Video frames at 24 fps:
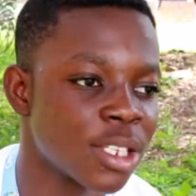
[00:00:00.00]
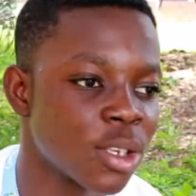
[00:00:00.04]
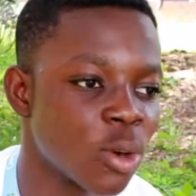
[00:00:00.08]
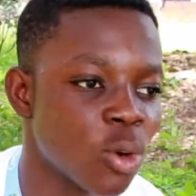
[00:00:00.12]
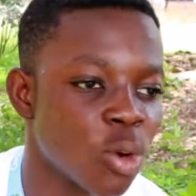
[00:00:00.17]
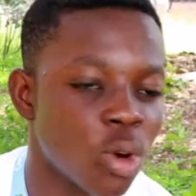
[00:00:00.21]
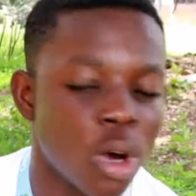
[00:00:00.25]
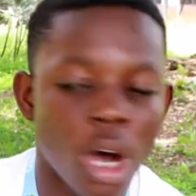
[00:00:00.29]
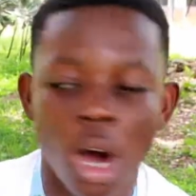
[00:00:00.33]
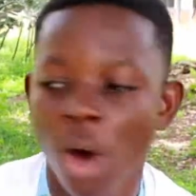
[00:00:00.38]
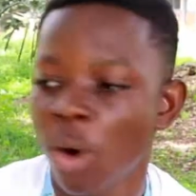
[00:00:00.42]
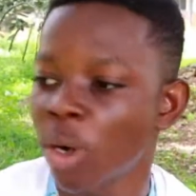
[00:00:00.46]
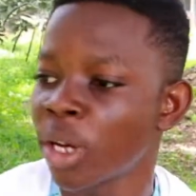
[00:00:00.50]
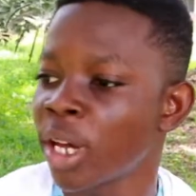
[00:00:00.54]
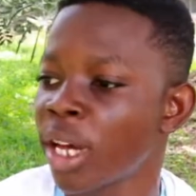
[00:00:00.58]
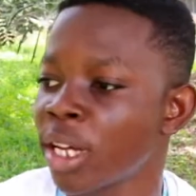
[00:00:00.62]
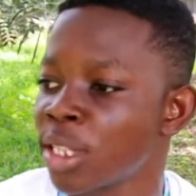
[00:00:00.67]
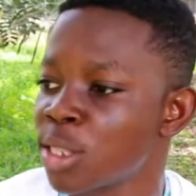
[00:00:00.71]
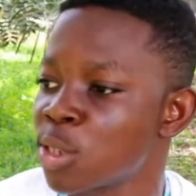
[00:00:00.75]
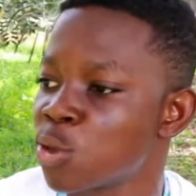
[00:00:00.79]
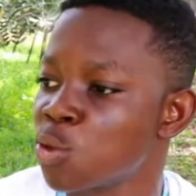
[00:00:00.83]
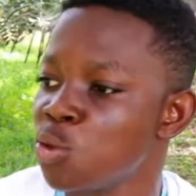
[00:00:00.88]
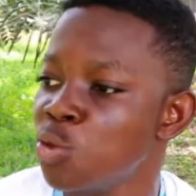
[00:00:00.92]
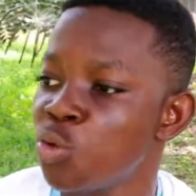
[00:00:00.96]
Or I'll
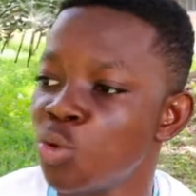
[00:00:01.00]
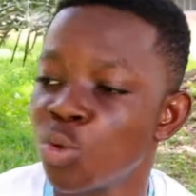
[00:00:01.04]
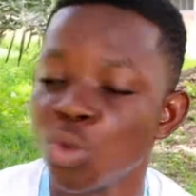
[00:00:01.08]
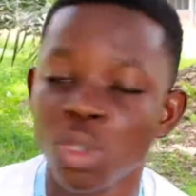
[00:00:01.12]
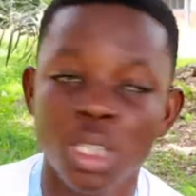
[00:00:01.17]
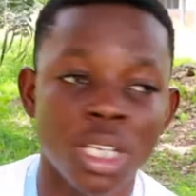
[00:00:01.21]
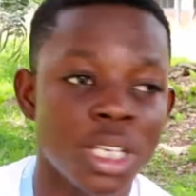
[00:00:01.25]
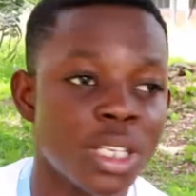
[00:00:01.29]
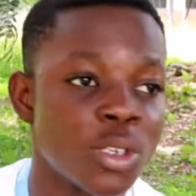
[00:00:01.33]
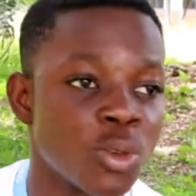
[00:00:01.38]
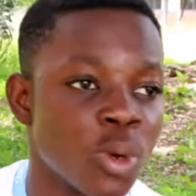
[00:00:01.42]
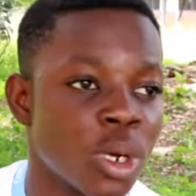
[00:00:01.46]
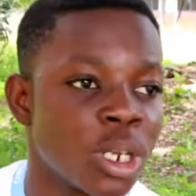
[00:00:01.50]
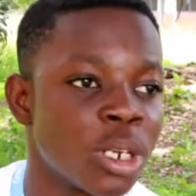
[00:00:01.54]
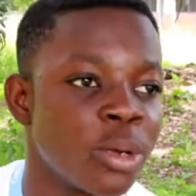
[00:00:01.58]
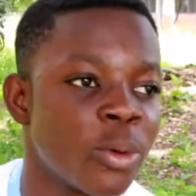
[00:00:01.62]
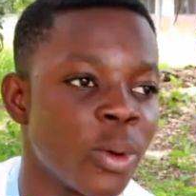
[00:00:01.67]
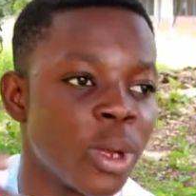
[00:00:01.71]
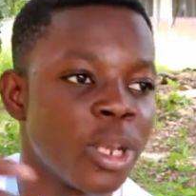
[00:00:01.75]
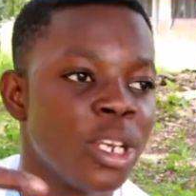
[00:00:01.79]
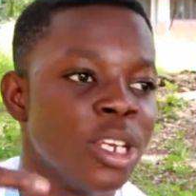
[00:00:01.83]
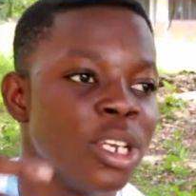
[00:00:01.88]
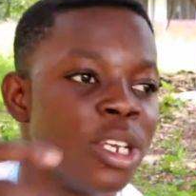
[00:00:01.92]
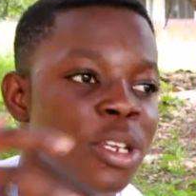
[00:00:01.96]
get to know this one
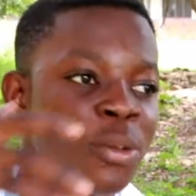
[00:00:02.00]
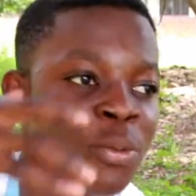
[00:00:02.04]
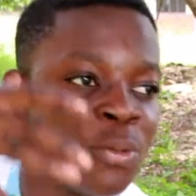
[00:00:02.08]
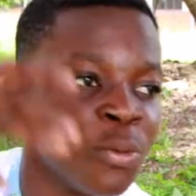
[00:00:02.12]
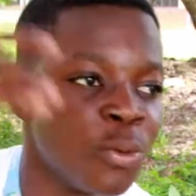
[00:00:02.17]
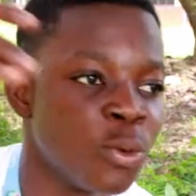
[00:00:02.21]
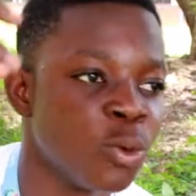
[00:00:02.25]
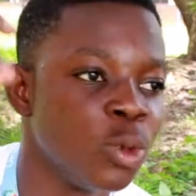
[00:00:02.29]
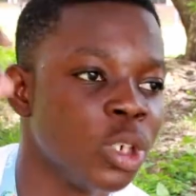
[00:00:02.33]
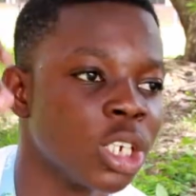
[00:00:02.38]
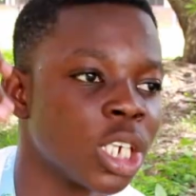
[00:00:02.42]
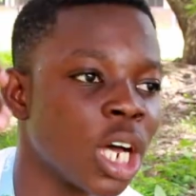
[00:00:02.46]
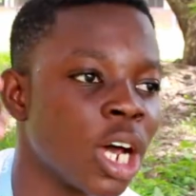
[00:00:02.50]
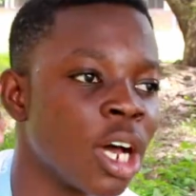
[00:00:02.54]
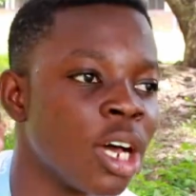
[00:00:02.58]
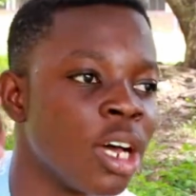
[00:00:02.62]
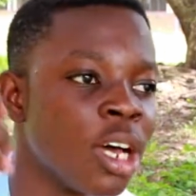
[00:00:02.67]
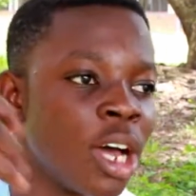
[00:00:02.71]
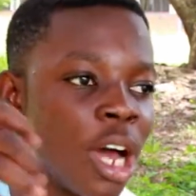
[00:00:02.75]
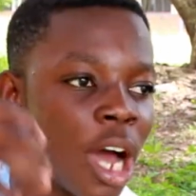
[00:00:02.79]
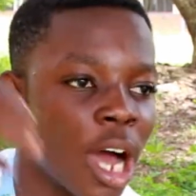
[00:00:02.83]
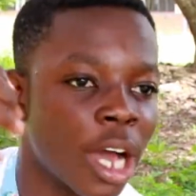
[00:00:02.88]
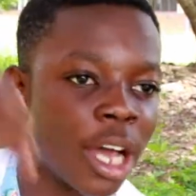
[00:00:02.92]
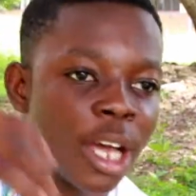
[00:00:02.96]
when in the future
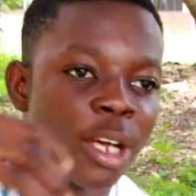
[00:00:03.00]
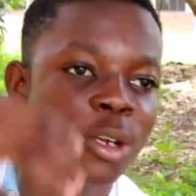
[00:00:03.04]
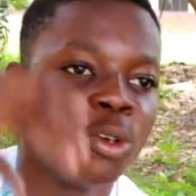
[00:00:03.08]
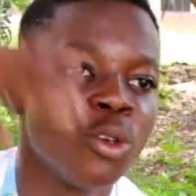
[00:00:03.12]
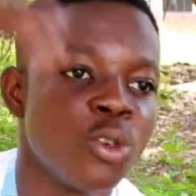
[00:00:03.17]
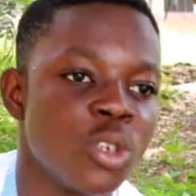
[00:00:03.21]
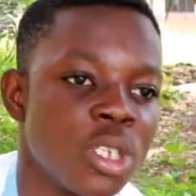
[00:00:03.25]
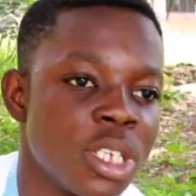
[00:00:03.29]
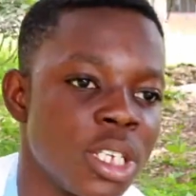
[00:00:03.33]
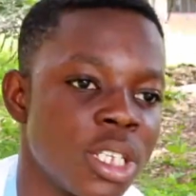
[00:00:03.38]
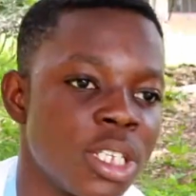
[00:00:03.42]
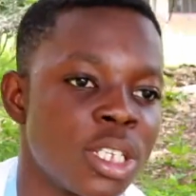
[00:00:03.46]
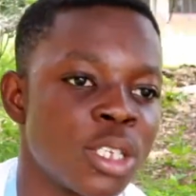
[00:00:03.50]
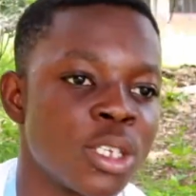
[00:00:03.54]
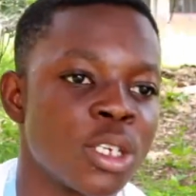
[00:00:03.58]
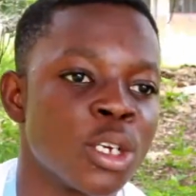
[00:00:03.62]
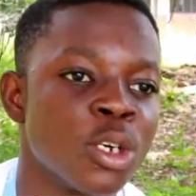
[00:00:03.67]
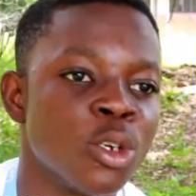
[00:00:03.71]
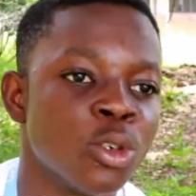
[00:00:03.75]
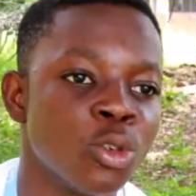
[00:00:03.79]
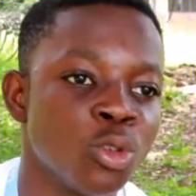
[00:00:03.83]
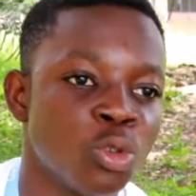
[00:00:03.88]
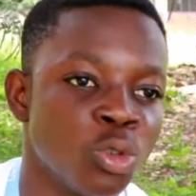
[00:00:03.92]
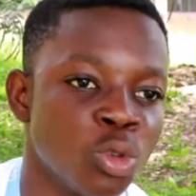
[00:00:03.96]
I can use it
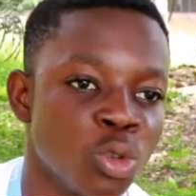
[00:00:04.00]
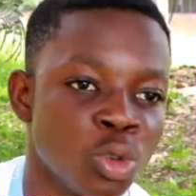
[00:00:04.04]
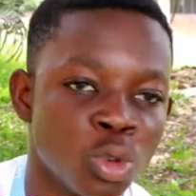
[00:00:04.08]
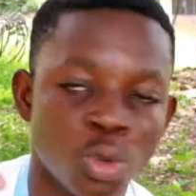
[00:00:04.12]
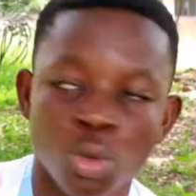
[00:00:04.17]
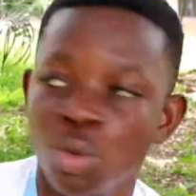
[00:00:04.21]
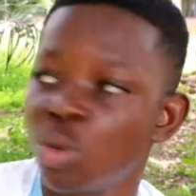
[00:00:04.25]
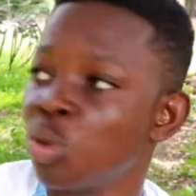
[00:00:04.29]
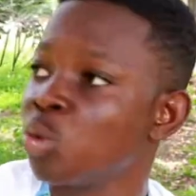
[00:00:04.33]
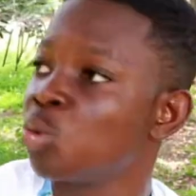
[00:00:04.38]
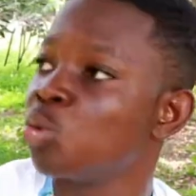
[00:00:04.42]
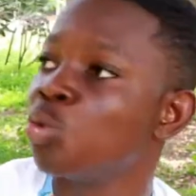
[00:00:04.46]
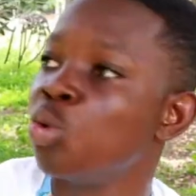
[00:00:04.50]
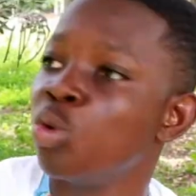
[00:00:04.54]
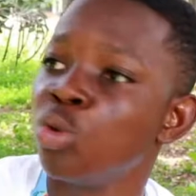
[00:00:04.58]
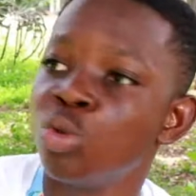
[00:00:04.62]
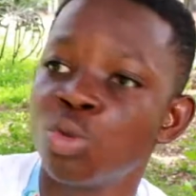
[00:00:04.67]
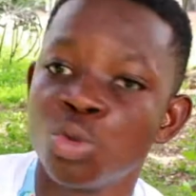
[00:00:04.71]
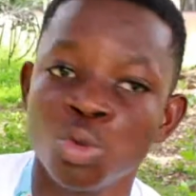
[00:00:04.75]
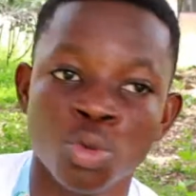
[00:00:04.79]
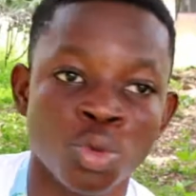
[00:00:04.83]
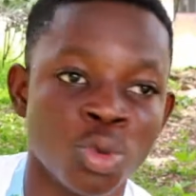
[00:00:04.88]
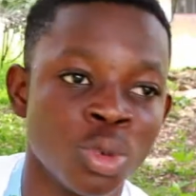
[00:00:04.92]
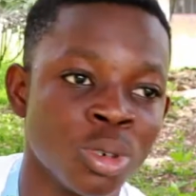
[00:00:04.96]
to go
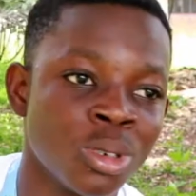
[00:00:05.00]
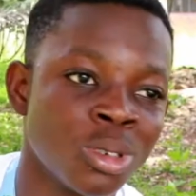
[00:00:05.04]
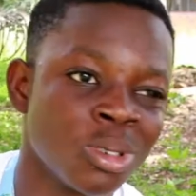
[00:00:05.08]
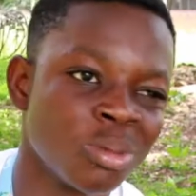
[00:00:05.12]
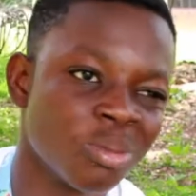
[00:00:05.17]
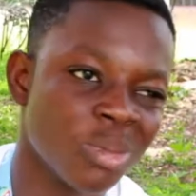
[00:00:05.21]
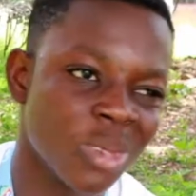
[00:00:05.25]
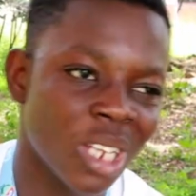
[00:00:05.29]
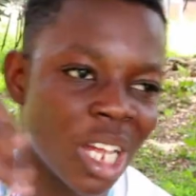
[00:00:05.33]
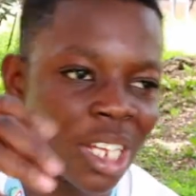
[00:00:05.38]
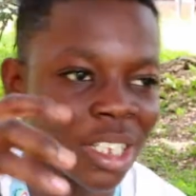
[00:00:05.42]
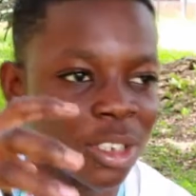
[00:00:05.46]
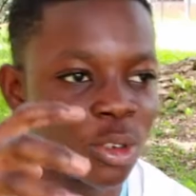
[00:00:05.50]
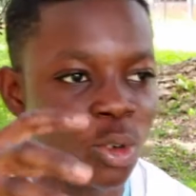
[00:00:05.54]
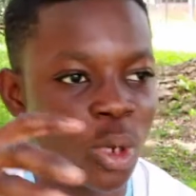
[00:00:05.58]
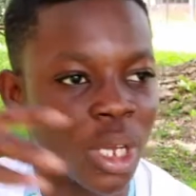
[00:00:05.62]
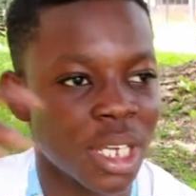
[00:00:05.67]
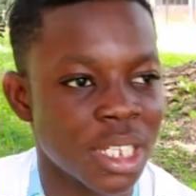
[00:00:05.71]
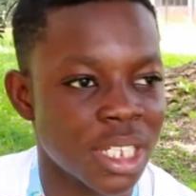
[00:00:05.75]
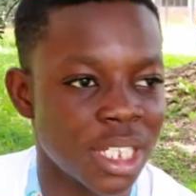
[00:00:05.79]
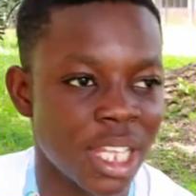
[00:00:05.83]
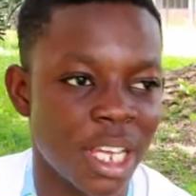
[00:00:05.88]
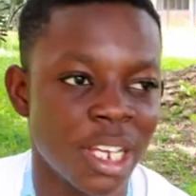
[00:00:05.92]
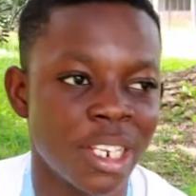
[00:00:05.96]
to
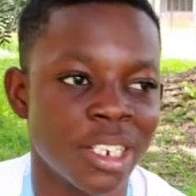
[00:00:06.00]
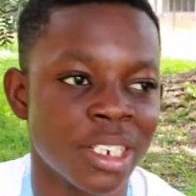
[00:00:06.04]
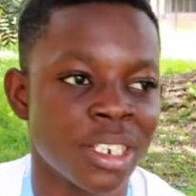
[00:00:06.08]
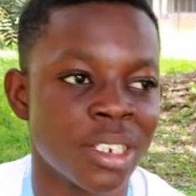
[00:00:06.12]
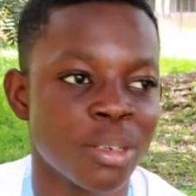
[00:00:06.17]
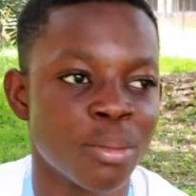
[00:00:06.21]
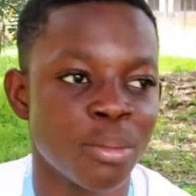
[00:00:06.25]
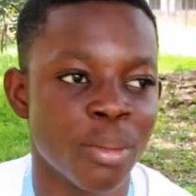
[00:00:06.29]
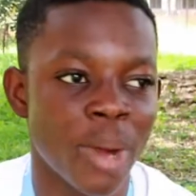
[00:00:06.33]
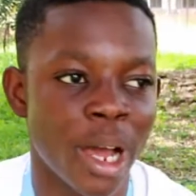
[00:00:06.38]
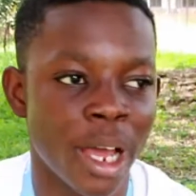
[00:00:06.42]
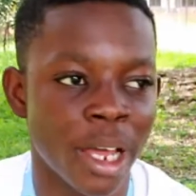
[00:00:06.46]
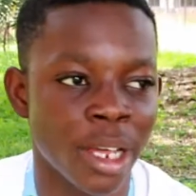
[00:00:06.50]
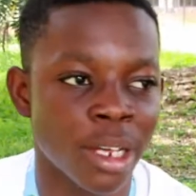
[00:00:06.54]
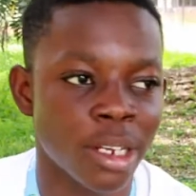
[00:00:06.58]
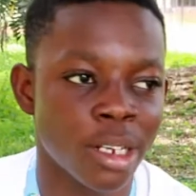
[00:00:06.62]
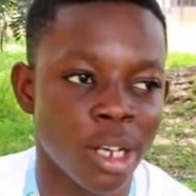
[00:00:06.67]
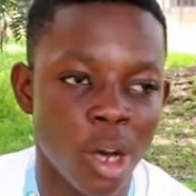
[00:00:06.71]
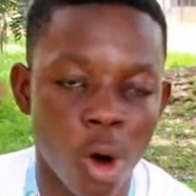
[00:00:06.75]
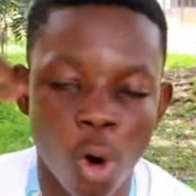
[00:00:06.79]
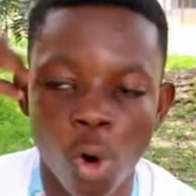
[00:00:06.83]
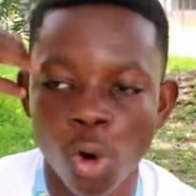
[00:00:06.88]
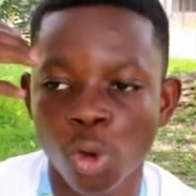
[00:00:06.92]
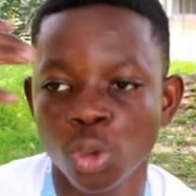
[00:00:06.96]
extend my
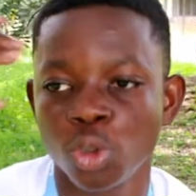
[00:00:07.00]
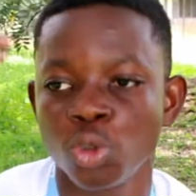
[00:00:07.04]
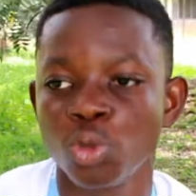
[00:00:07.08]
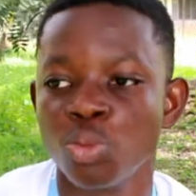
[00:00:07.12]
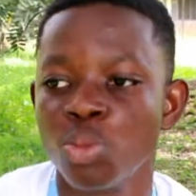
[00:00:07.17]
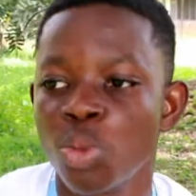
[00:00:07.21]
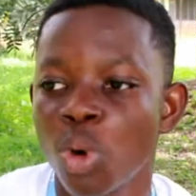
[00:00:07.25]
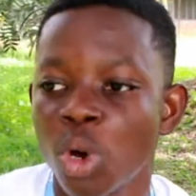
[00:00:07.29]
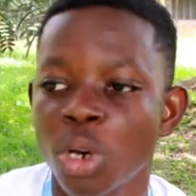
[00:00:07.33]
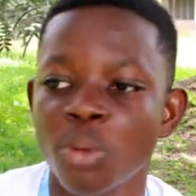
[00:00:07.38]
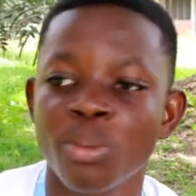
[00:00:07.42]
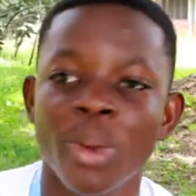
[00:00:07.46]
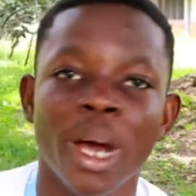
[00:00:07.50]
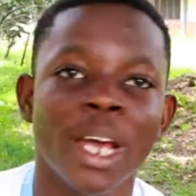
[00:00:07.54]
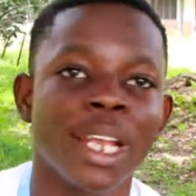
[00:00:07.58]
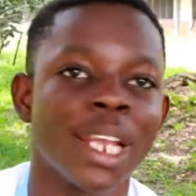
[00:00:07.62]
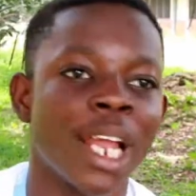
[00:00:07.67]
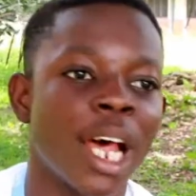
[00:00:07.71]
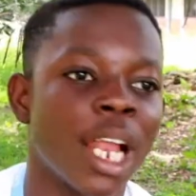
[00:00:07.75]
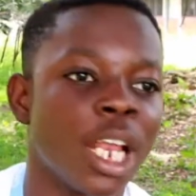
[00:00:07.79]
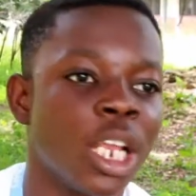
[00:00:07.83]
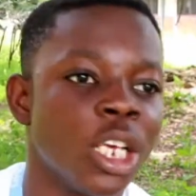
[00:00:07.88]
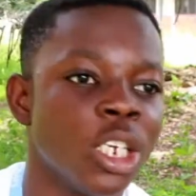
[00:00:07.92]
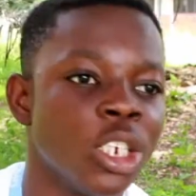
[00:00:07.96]
or to broaden my
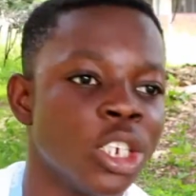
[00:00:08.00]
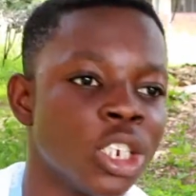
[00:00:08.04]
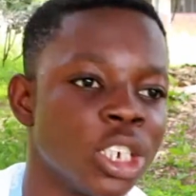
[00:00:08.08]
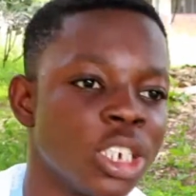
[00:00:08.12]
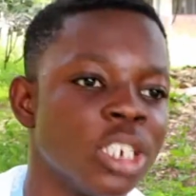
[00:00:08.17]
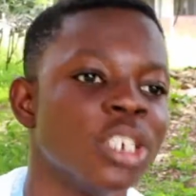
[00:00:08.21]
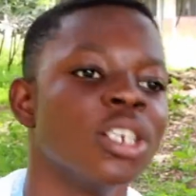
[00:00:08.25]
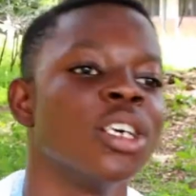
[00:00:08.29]
knowledge